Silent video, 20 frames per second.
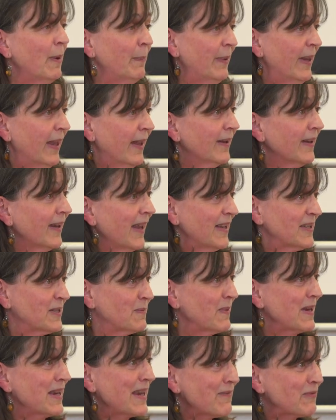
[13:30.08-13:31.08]
my pin and had
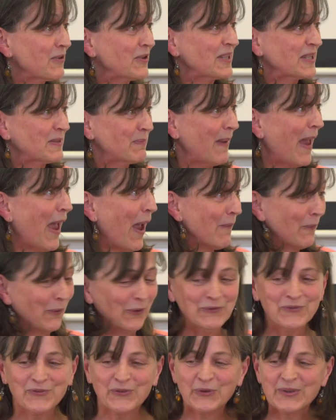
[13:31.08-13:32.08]
to be given a spare
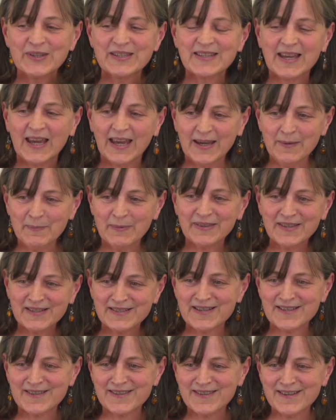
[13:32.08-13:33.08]
one for the day, but
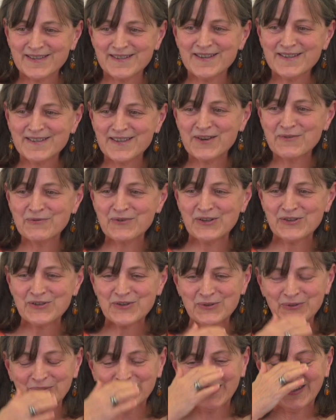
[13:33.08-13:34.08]
this is the
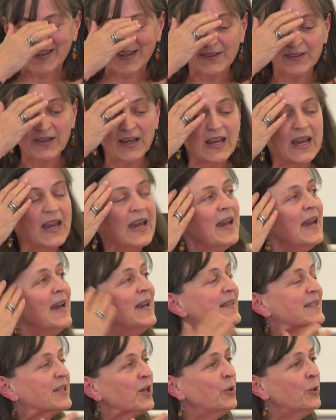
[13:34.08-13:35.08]
original now.
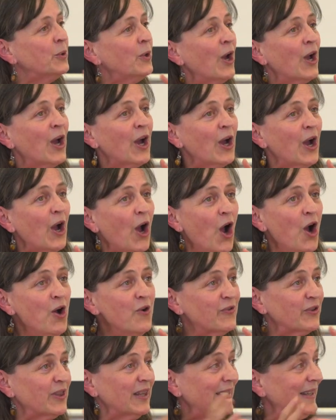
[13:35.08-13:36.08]
So
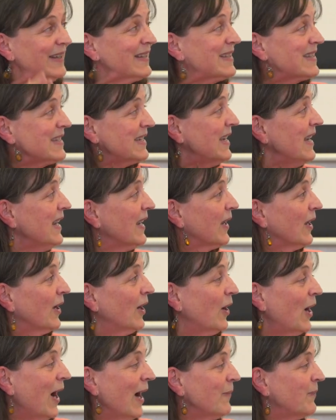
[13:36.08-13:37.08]
over the last
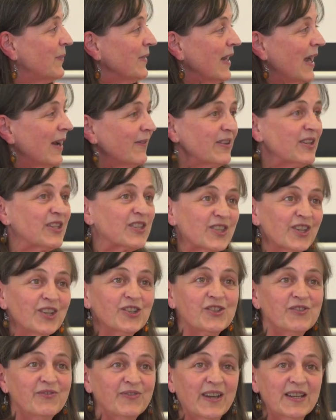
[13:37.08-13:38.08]
year, I've been having
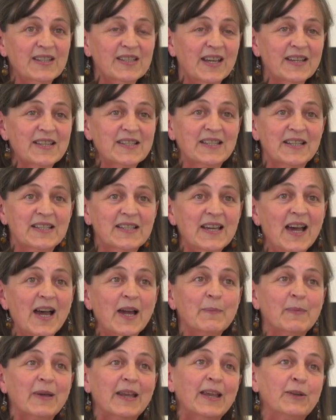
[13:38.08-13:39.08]
such a fantastic
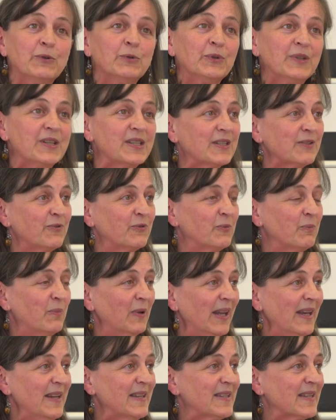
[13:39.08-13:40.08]
time, but in all these different
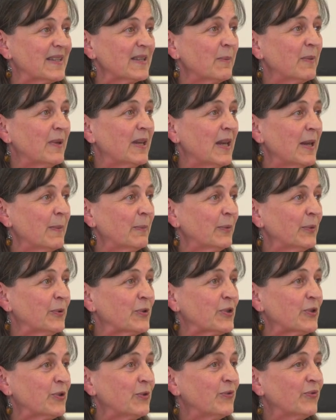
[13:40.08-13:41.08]
places, I've been able
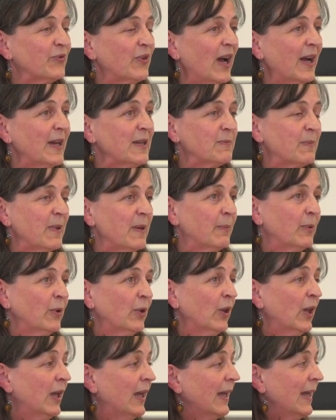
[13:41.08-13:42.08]
to find
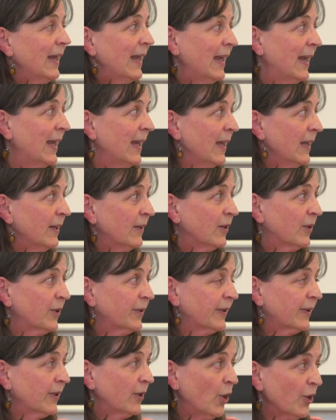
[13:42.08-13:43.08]
people in
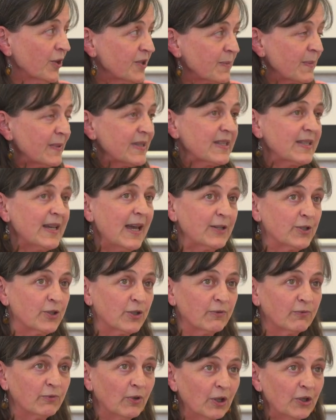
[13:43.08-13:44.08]
the hospice sector,
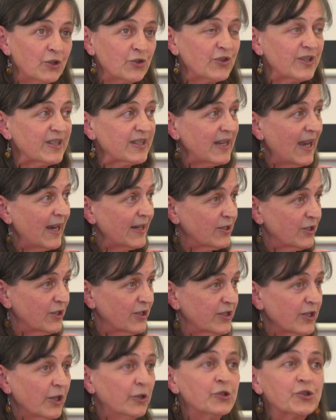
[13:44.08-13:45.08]
the voluntary sector,
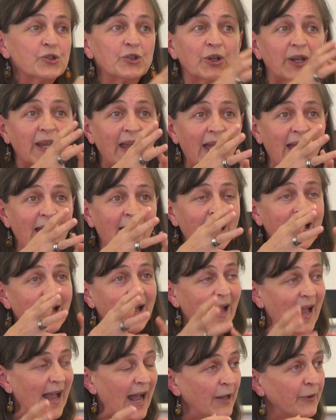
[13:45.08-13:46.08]
social care,
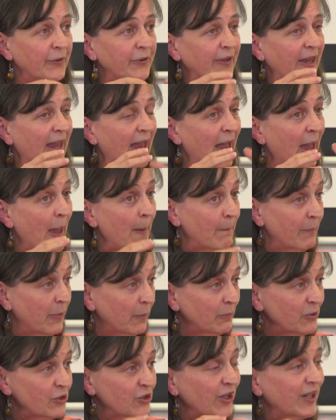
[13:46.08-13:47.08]
healthcare,
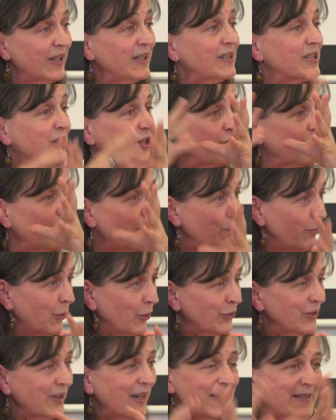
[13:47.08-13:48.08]
publishing industry,
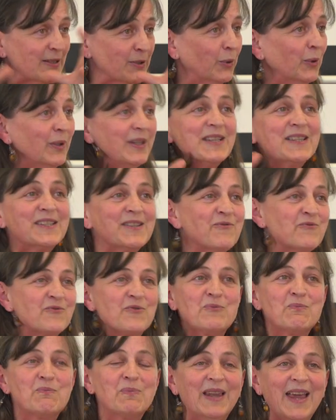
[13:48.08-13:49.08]
podcasts, all these
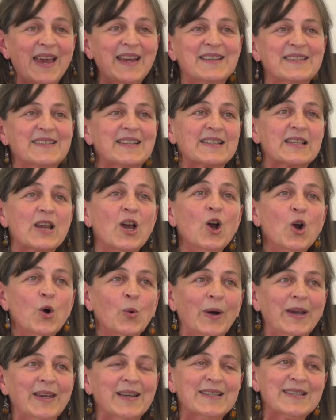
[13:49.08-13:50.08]
different places
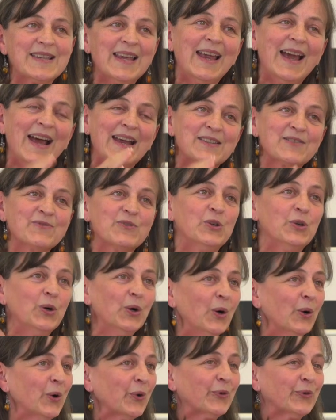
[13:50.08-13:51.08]
where you can say, and of
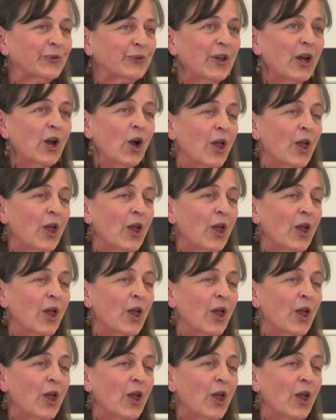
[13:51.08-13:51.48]
course,